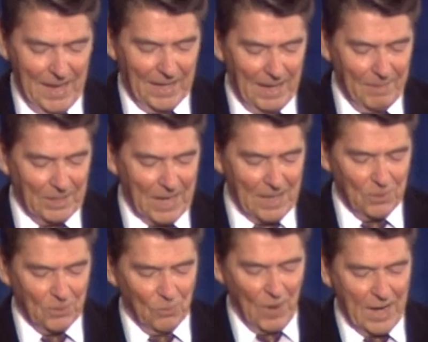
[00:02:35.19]
And let me tell
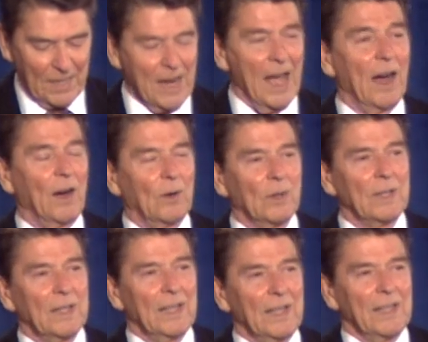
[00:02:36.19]
you right now
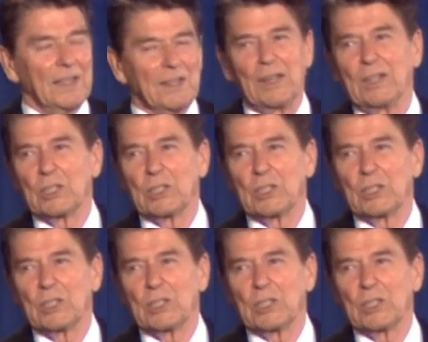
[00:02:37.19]
that